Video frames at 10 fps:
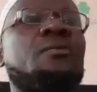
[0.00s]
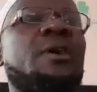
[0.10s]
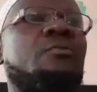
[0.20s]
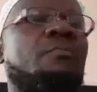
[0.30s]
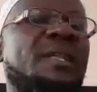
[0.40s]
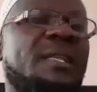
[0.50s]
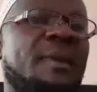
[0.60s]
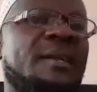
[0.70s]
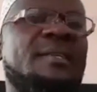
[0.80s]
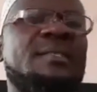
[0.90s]
where to build a
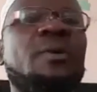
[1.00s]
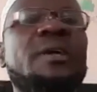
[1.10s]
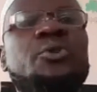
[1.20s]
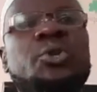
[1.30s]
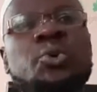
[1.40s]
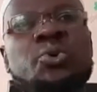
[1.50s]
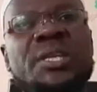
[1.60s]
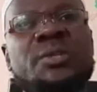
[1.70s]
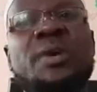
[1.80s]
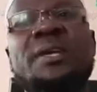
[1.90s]
madrasa, where to do
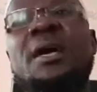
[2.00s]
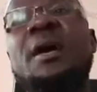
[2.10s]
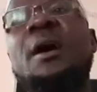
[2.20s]
this, where to,